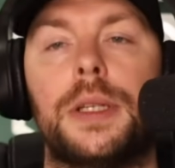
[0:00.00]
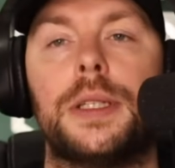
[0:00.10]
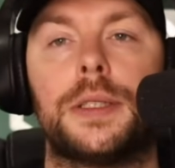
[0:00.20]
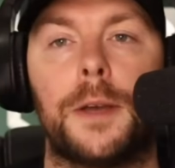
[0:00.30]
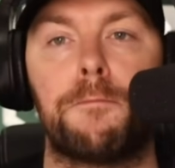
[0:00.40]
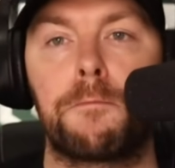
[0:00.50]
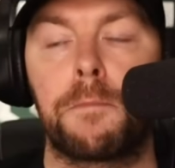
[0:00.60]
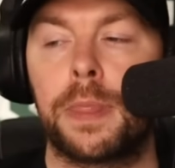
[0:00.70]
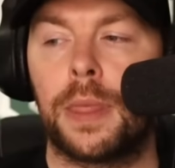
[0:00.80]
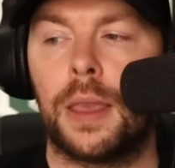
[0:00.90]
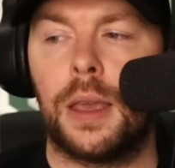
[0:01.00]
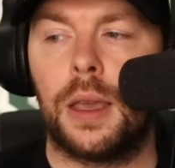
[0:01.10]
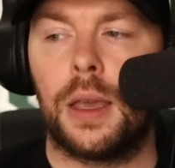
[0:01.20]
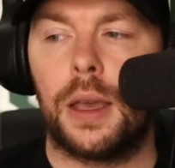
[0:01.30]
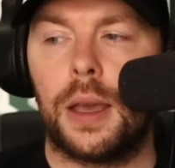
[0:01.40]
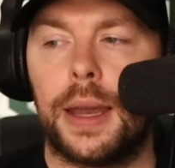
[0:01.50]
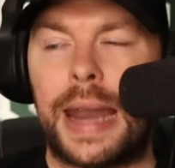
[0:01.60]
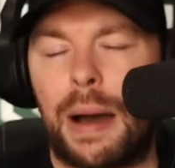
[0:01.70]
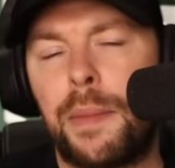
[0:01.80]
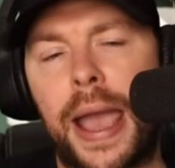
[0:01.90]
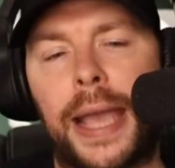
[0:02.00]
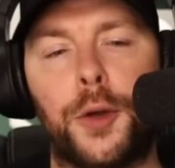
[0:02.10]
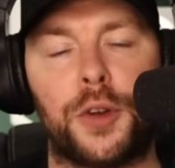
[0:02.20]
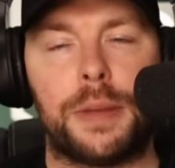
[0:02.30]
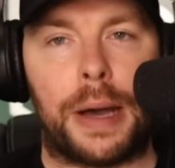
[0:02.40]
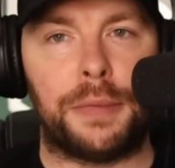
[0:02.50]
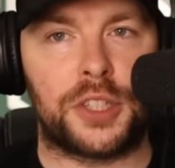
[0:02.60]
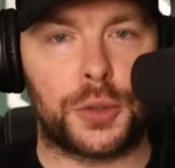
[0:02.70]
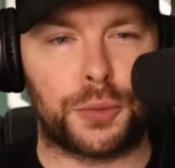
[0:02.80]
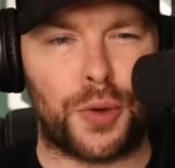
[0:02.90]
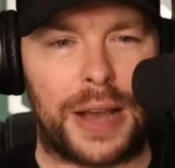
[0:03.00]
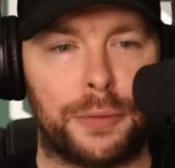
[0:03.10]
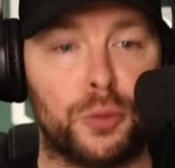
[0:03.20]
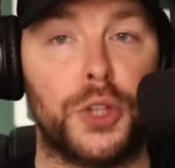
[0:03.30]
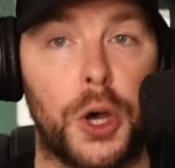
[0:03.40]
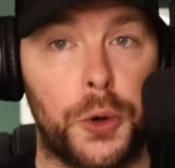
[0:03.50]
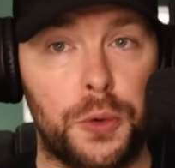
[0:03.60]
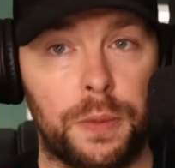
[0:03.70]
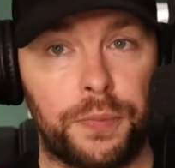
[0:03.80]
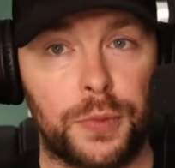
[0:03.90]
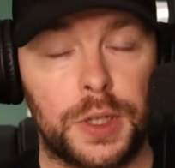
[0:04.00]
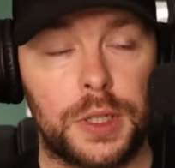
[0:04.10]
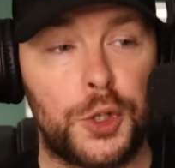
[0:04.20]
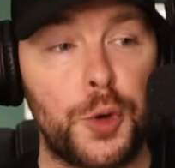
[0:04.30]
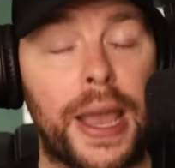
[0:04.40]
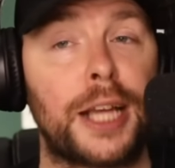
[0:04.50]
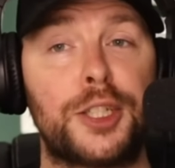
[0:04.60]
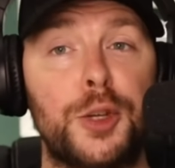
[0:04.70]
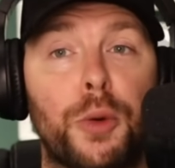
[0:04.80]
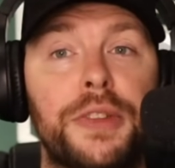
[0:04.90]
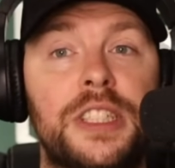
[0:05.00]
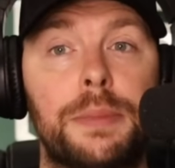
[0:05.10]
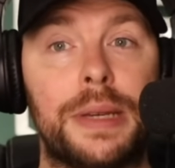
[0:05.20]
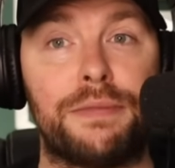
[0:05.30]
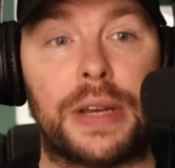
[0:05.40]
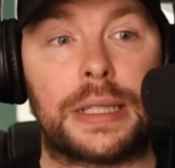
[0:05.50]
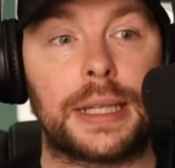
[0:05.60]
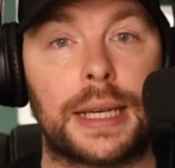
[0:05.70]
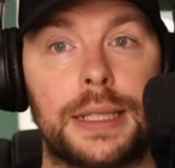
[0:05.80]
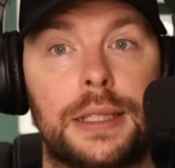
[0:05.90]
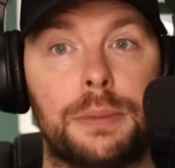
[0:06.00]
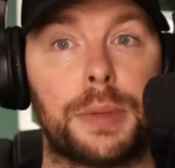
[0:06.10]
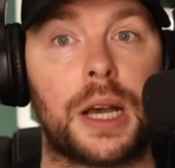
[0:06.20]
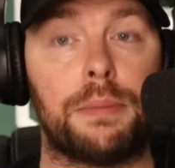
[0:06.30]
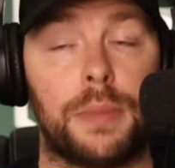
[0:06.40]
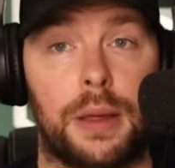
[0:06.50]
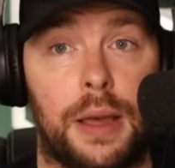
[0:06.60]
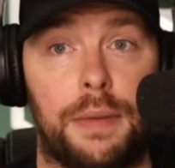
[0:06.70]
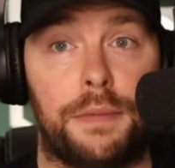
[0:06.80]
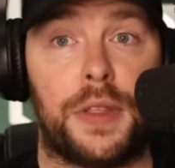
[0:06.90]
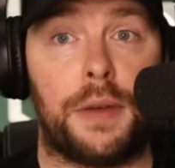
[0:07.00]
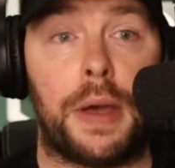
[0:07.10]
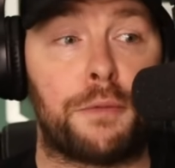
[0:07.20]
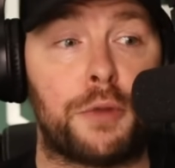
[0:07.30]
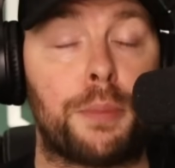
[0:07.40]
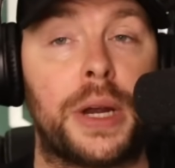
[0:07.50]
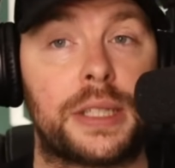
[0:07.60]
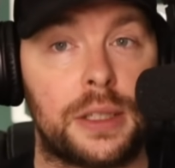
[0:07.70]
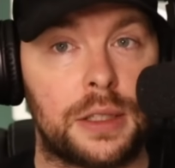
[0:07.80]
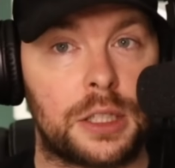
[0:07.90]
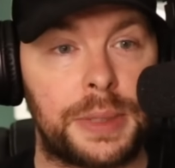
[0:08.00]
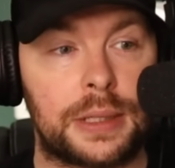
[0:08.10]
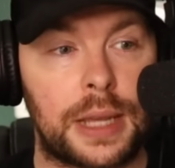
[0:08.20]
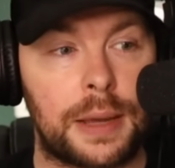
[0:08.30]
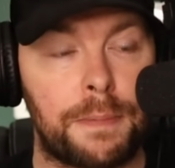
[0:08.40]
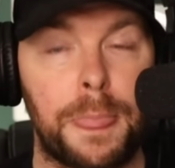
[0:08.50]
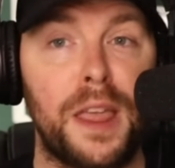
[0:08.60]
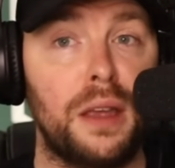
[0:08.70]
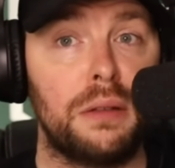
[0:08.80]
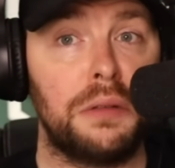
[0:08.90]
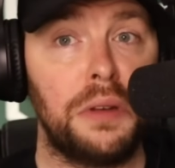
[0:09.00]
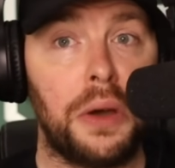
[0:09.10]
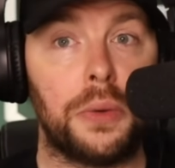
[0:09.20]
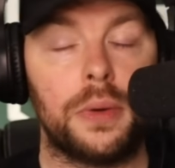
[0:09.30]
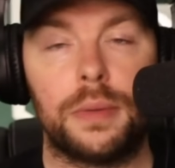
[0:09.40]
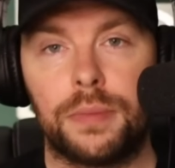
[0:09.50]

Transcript: Elise. Now, am I angry about this as a rival? No. Do I actually want this to be investigated and become and for a precedent to be set? No.